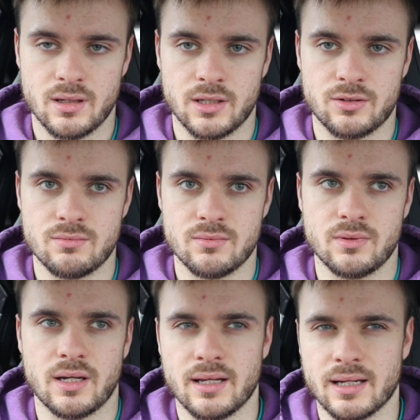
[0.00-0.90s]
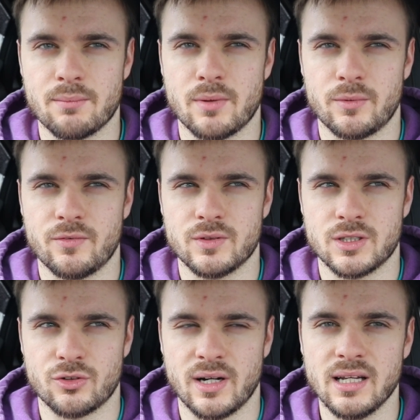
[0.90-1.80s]
I can't remember if it's
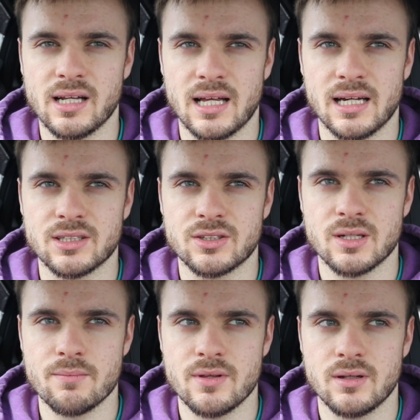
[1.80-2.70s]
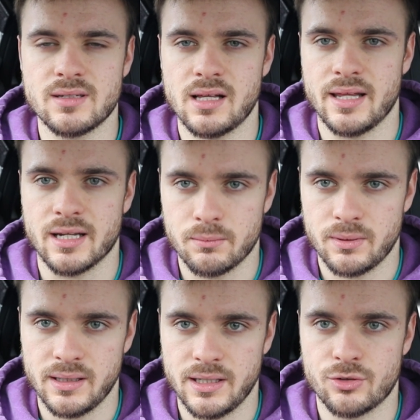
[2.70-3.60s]
adrenaline glands or something, until they
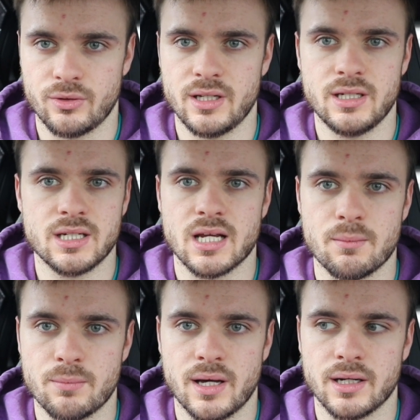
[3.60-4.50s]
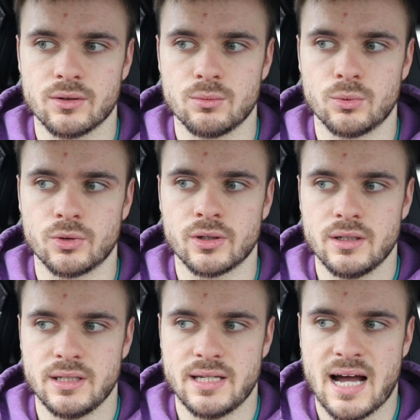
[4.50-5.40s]
completely drain. You just can't panic no more.
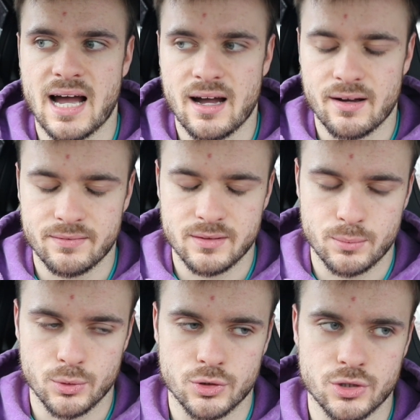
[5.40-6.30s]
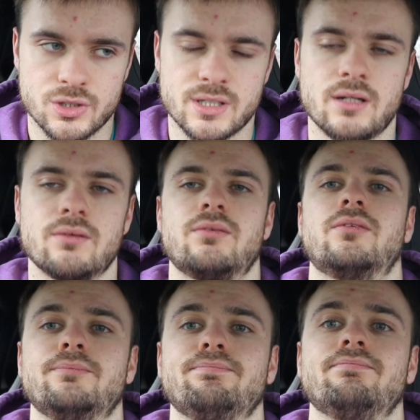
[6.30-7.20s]
You have to push yourself.
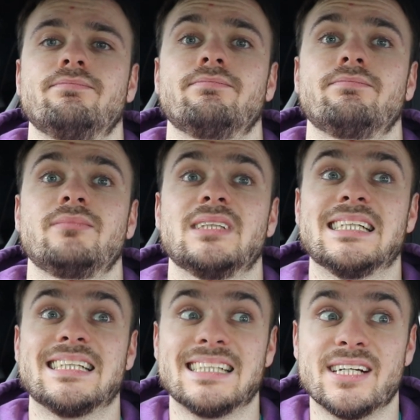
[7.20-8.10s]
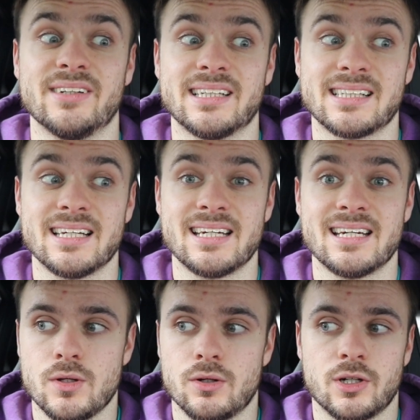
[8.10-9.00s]
Seriously,
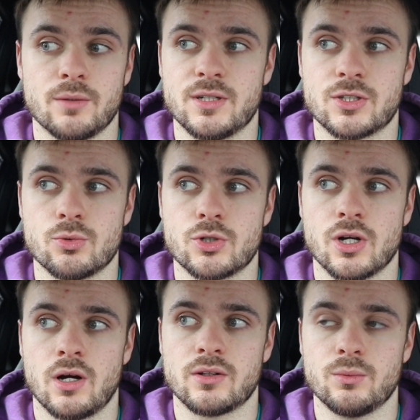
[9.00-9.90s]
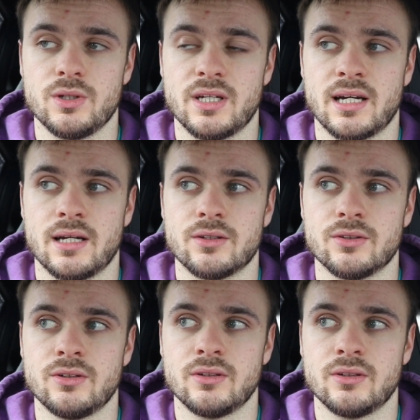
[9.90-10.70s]
you're gonna be so shocked at what you can do.